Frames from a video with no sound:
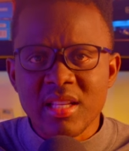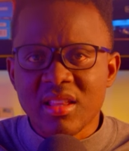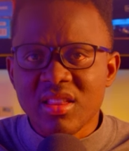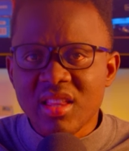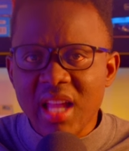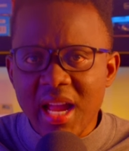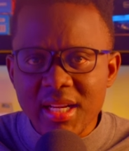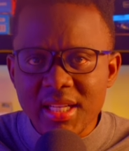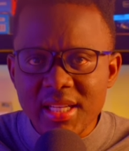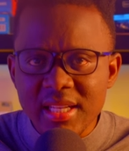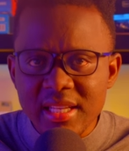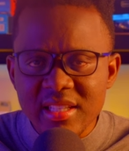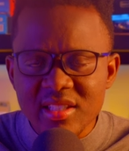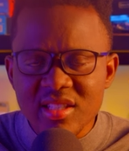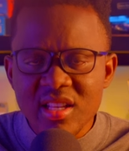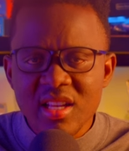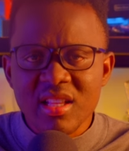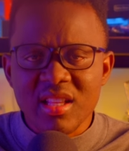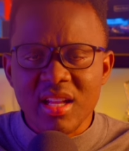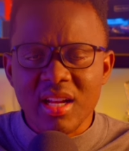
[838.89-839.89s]
tactics
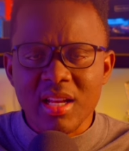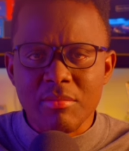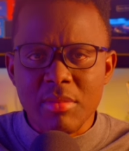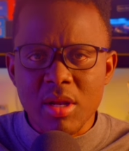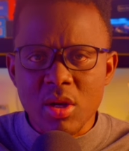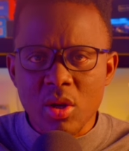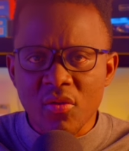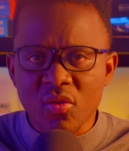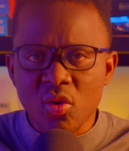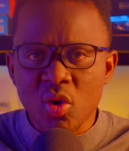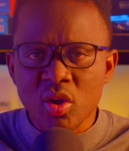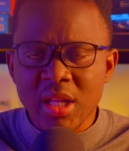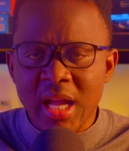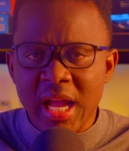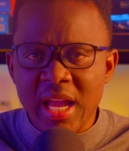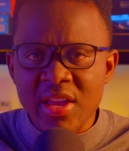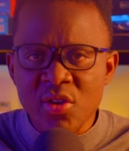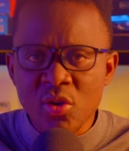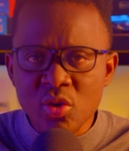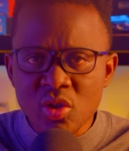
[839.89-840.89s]
that the men of God are
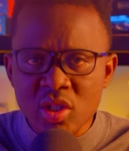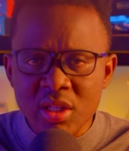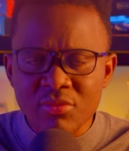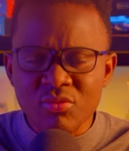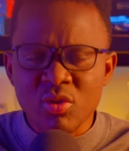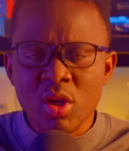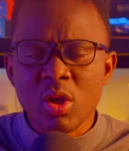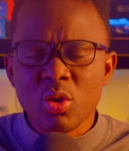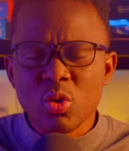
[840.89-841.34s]
using